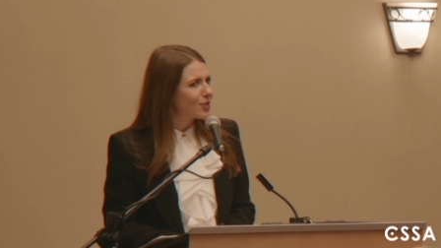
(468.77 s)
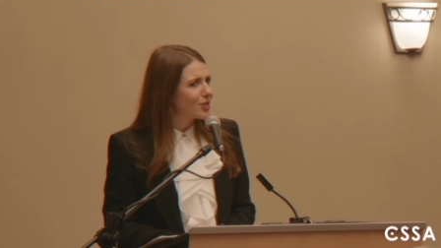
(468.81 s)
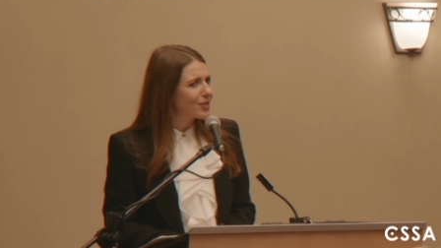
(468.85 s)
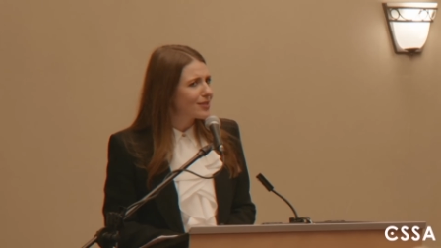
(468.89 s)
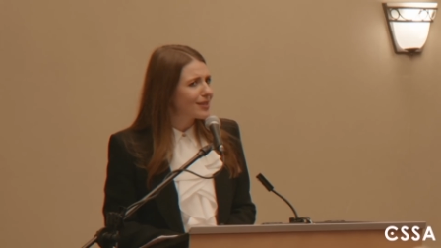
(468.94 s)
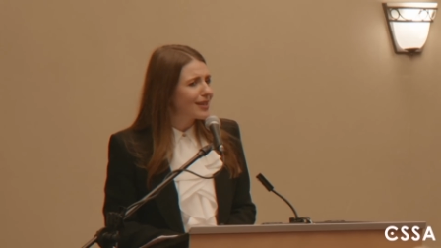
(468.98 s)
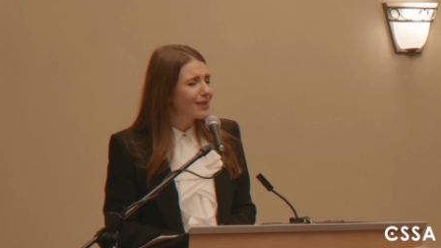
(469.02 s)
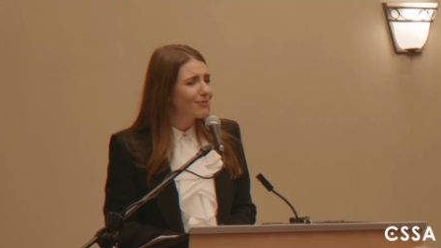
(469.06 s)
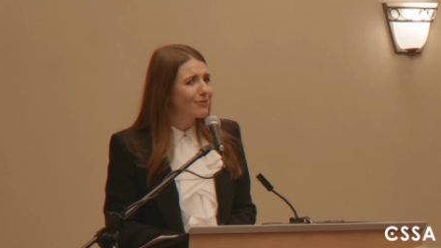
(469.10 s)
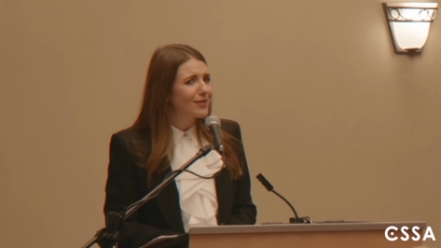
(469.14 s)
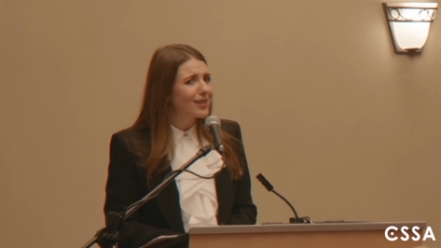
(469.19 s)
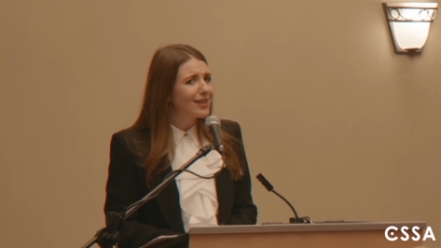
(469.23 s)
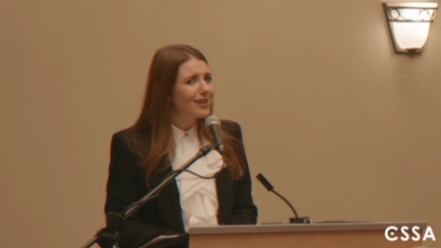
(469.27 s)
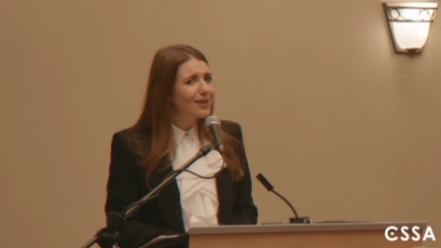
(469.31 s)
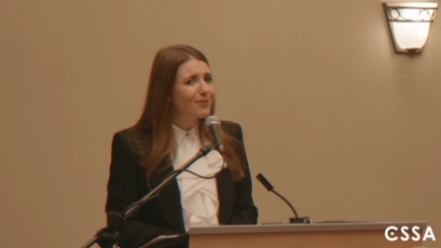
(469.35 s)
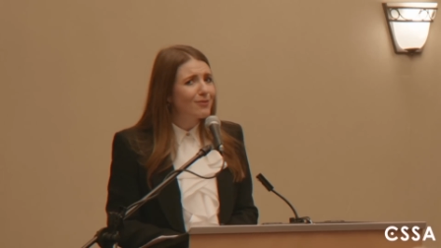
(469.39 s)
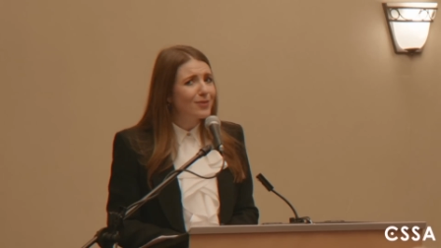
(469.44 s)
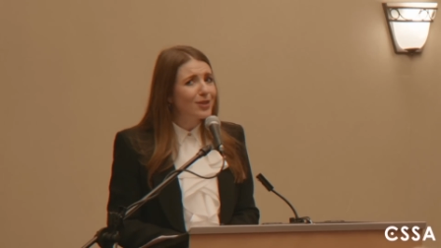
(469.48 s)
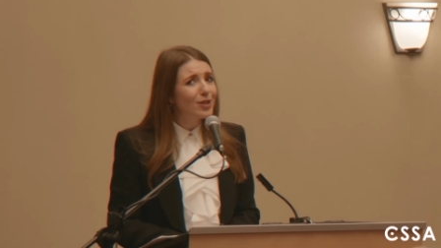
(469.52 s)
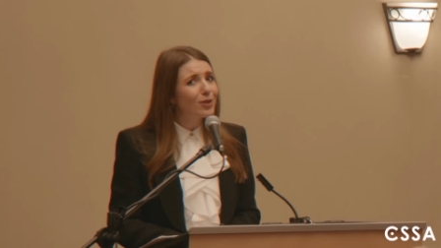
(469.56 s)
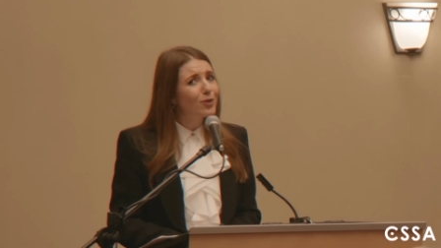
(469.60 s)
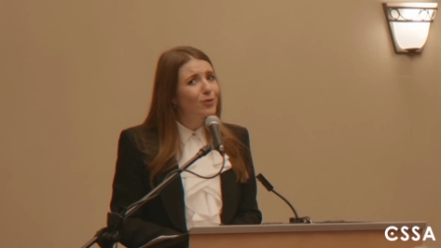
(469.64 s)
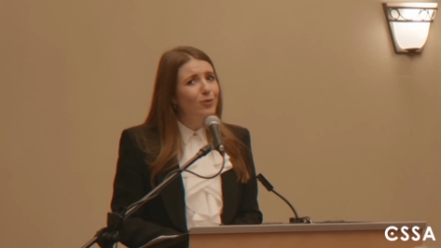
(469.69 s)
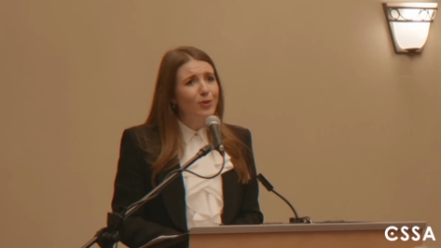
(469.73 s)
She's like,
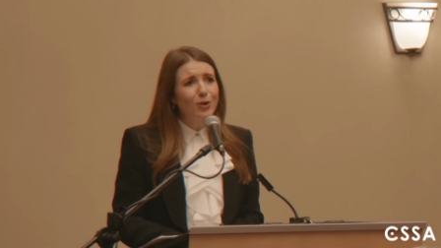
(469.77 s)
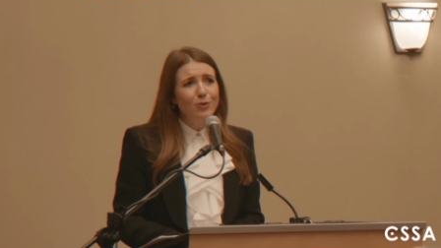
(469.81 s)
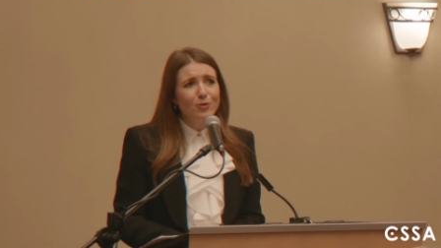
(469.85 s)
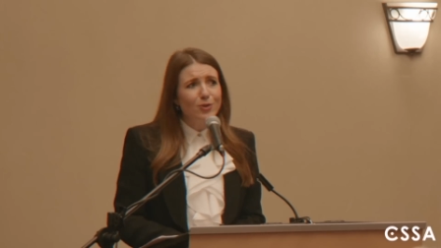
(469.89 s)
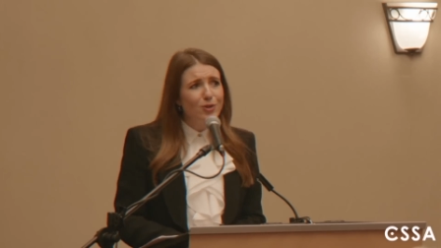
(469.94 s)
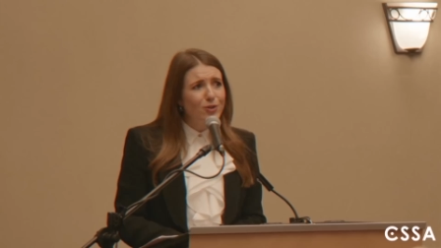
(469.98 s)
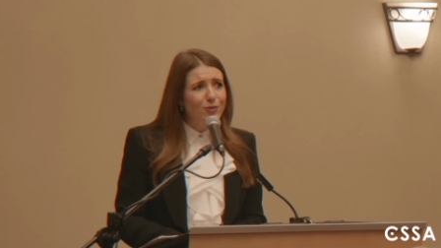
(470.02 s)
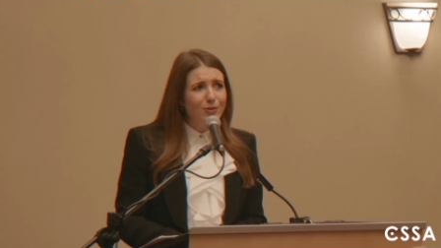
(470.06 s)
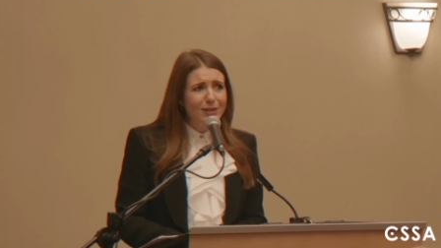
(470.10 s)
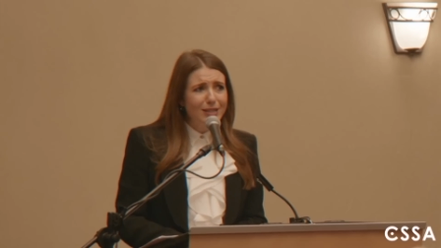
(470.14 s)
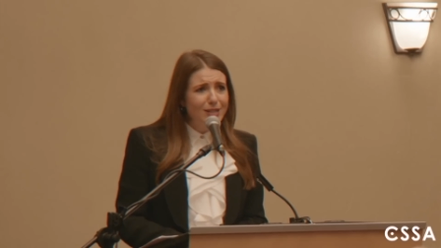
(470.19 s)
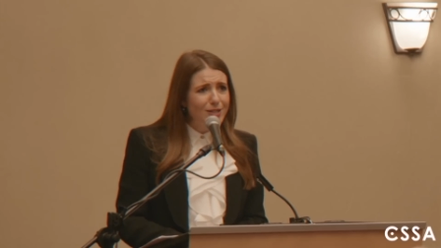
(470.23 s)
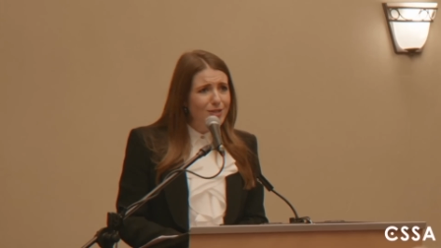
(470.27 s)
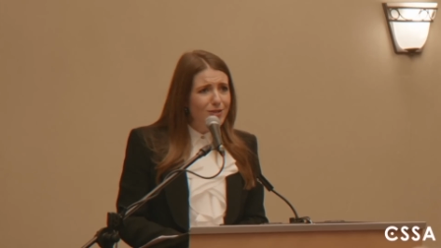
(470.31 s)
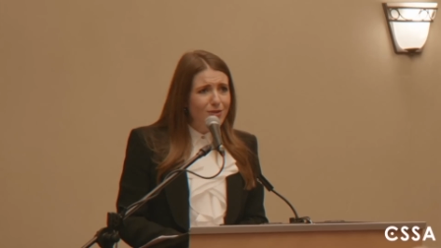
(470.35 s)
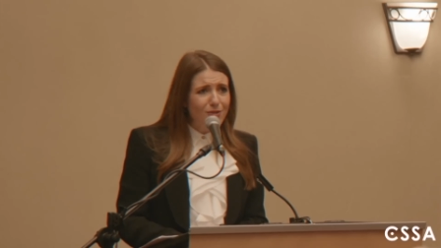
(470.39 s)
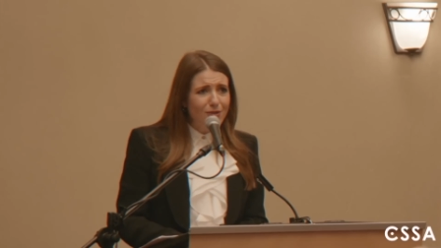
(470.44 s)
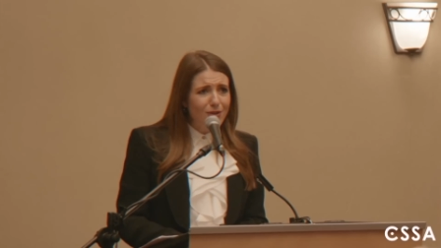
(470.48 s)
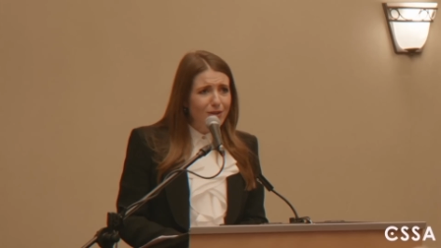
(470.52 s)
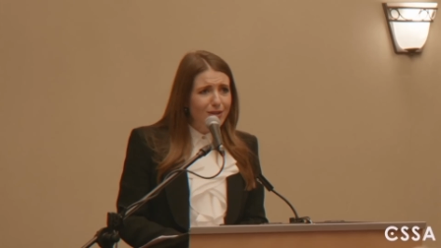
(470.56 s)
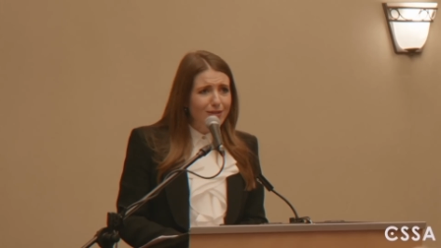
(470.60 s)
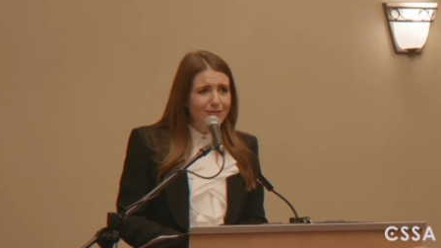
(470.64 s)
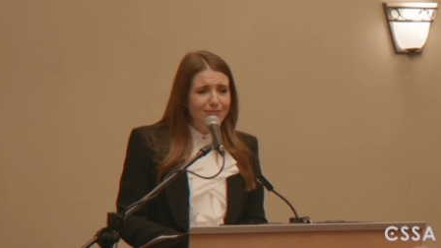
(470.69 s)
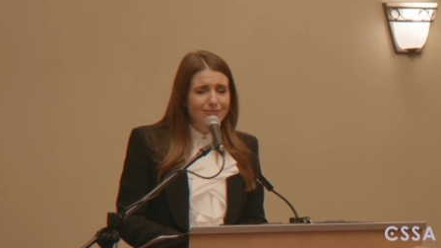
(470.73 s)
um, The grocery
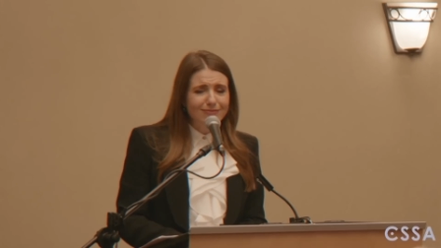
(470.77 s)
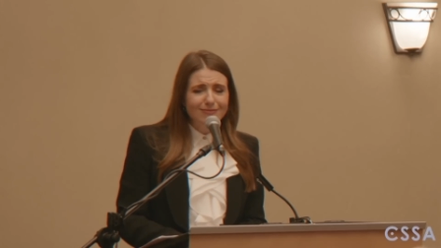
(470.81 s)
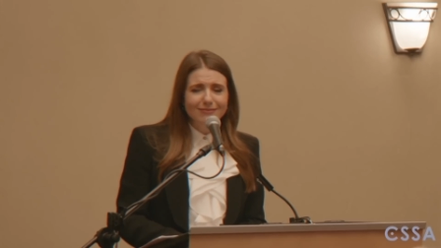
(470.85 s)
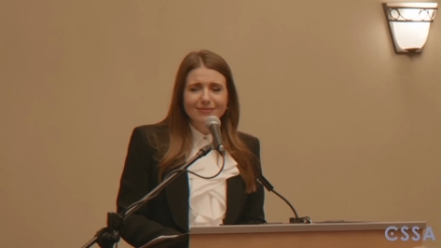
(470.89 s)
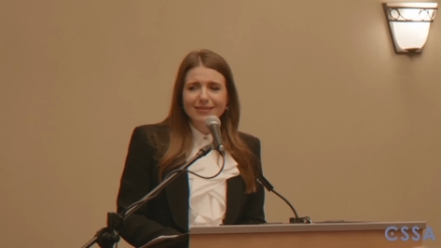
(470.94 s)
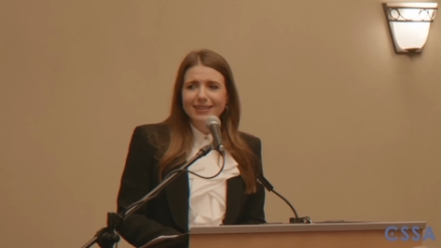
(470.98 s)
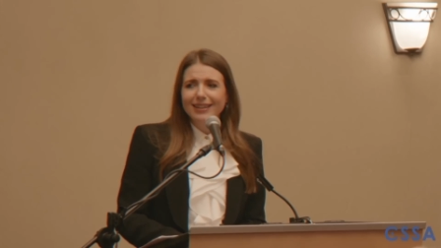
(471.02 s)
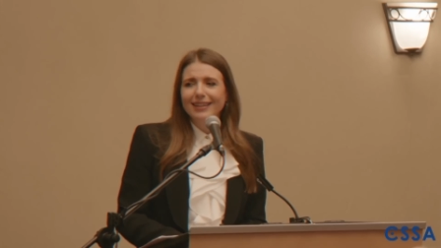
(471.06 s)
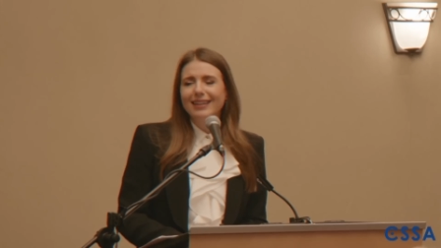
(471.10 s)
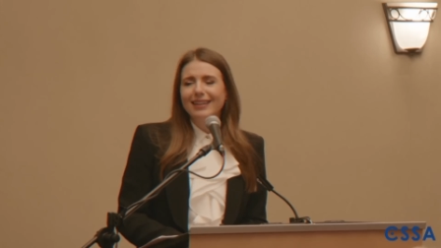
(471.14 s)
store.